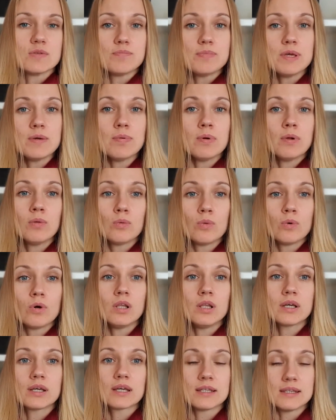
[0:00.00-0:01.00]
people
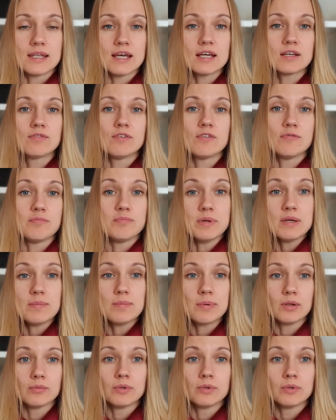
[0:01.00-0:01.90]
want to connect with people.